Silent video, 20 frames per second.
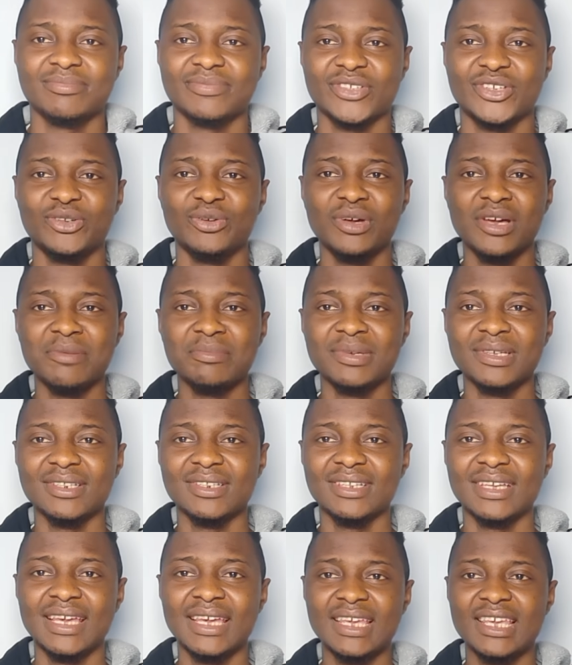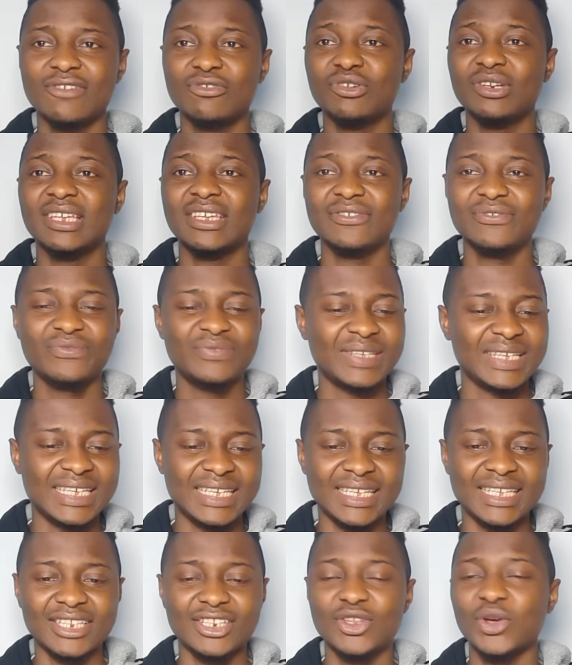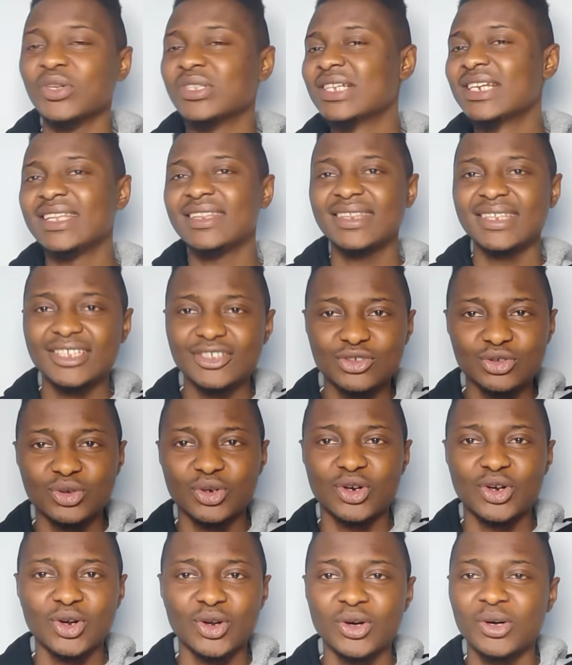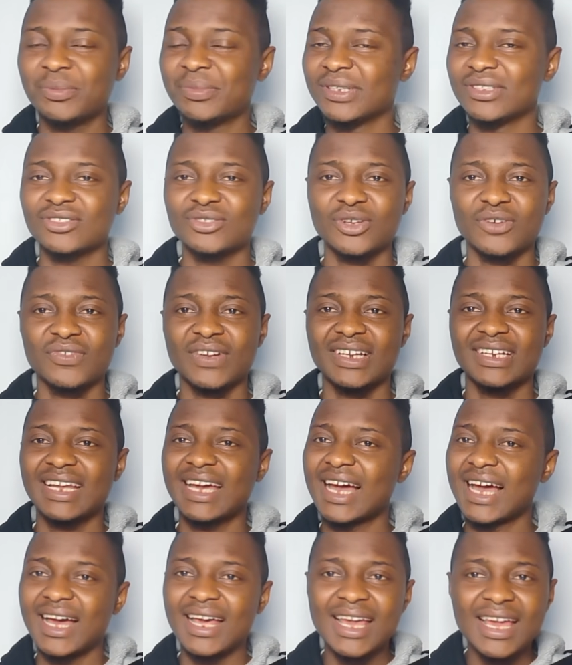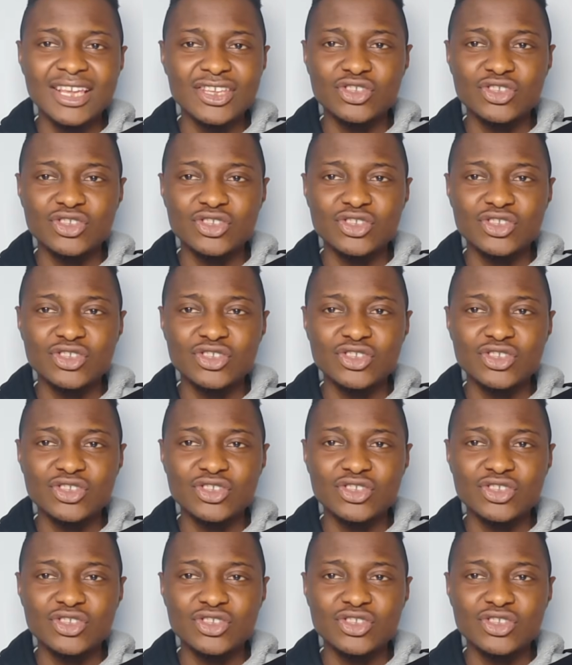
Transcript: You know what I mean? Even if he does anything to your club and stuff like that,